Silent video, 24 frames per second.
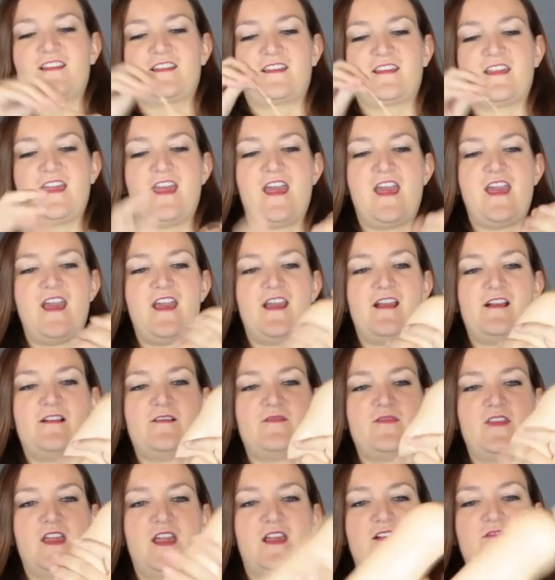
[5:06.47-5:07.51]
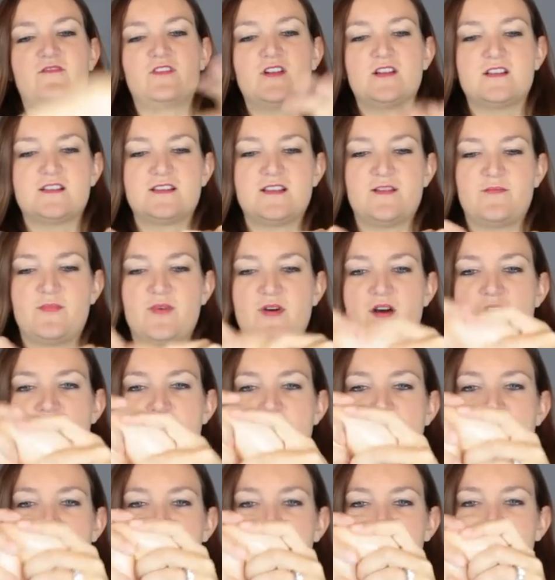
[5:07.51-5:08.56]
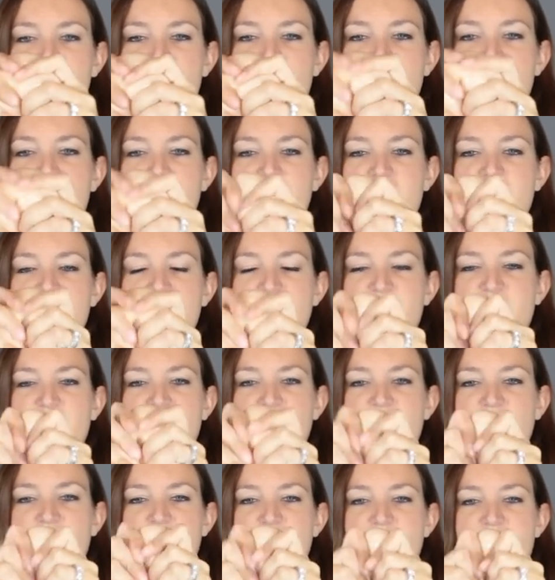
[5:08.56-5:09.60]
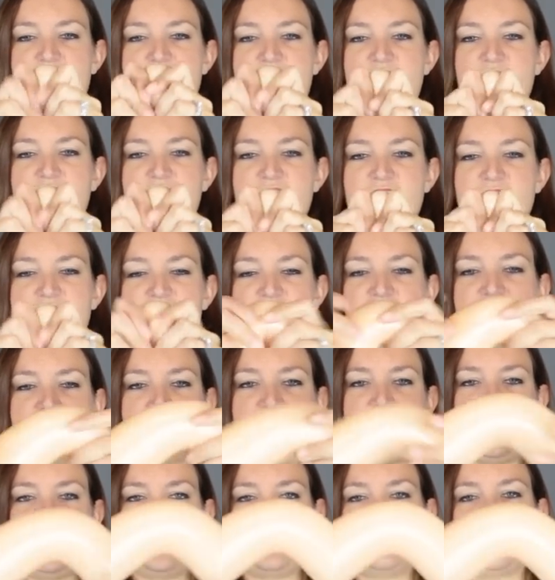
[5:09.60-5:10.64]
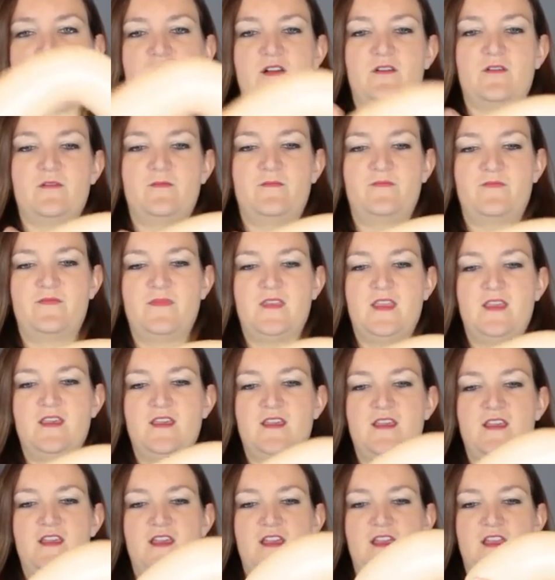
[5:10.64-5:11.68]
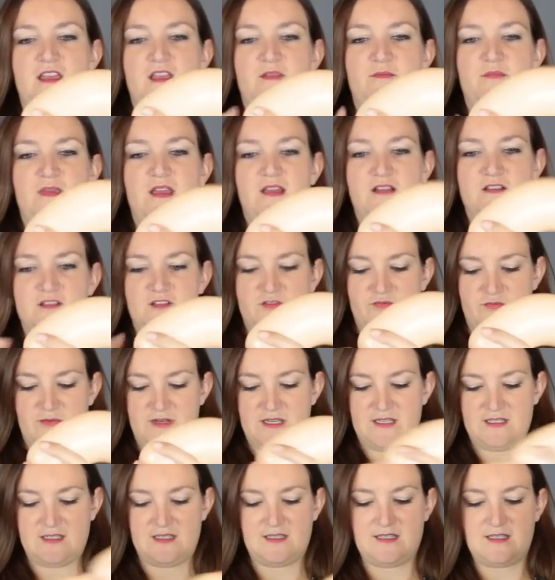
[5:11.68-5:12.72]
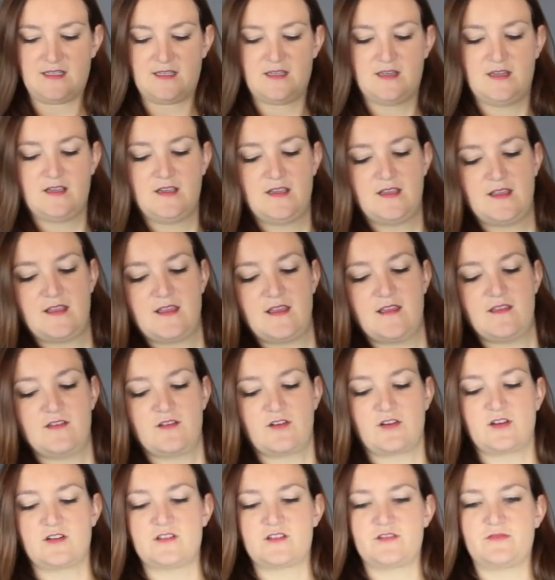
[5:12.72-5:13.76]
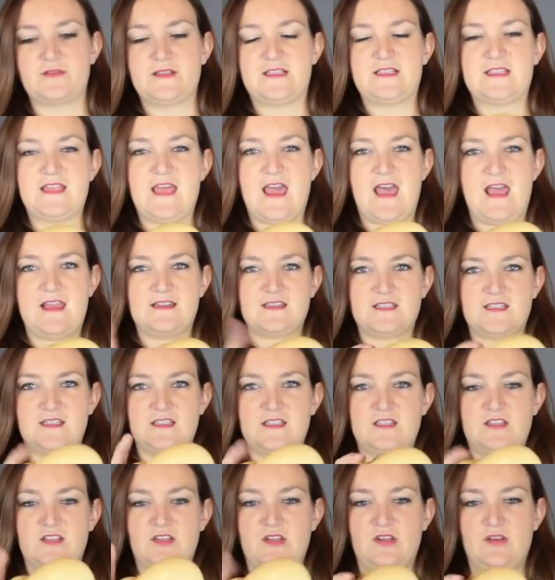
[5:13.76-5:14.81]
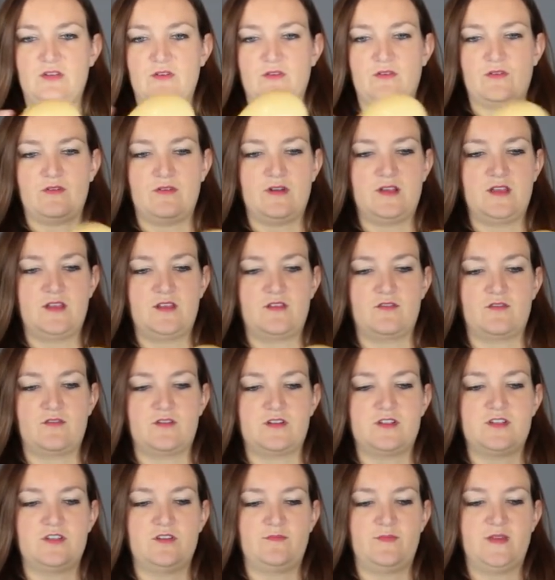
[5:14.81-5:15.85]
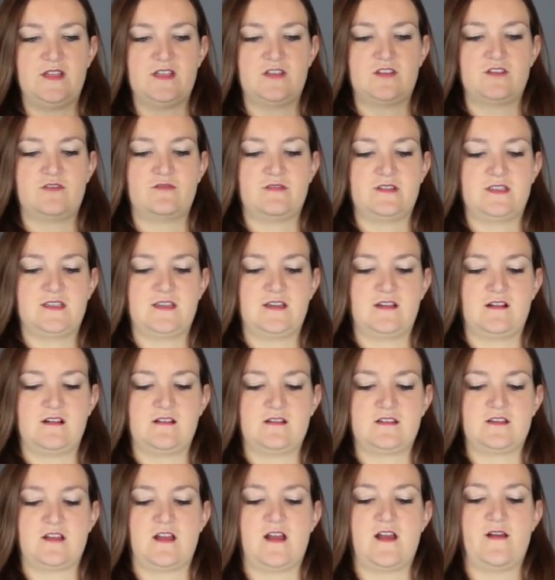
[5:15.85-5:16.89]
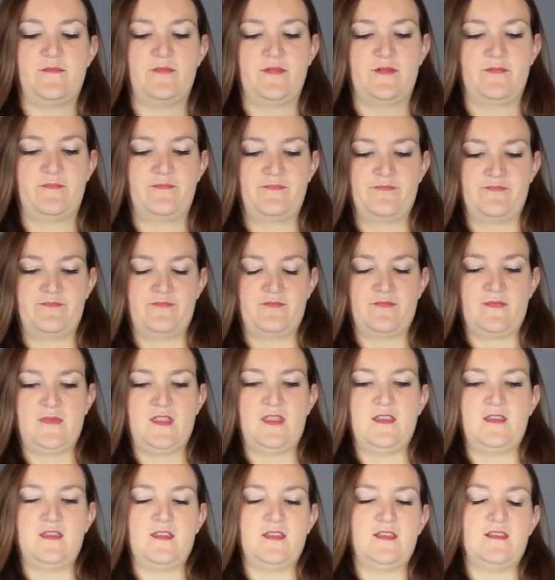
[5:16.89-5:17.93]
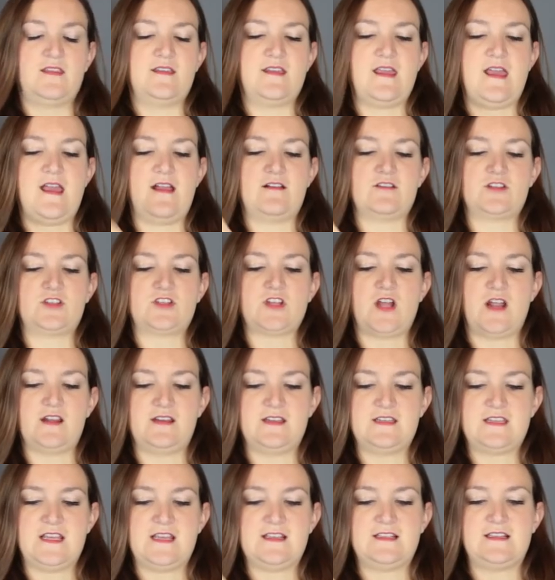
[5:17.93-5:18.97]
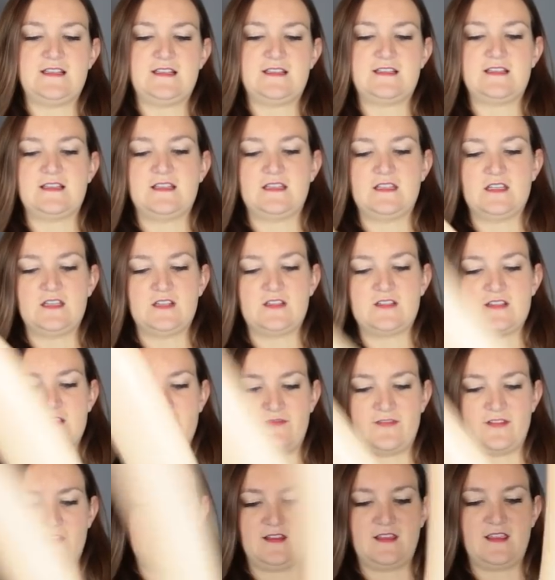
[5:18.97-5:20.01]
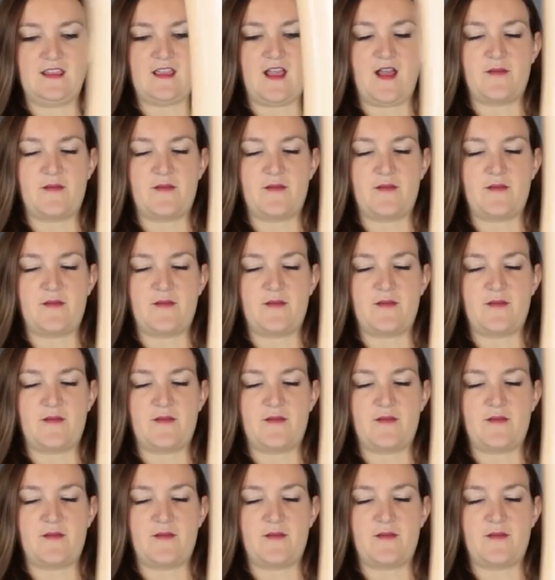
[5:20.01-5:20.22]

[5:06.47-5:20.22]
Okay, and real simple arms. All you do is put a little bend for the elbow and make a twist. And then you're gonna twist that into your two pinch twist here on top. Now, Shauna does this a little differently.